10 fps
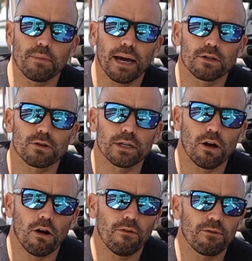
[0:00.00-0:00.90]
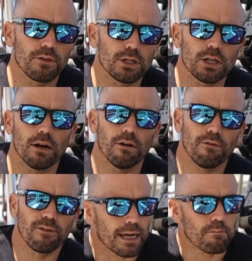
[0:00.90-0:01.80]
battery off the
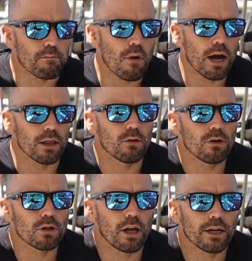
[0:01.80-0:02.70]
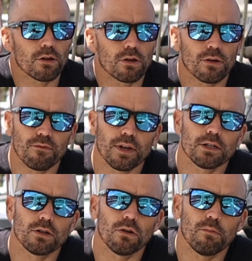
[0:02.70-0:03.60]
shelf, it might look like your
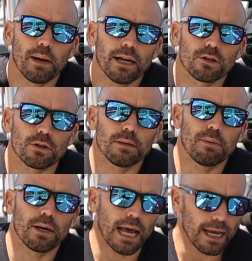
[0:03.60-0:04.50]
conventional battery, but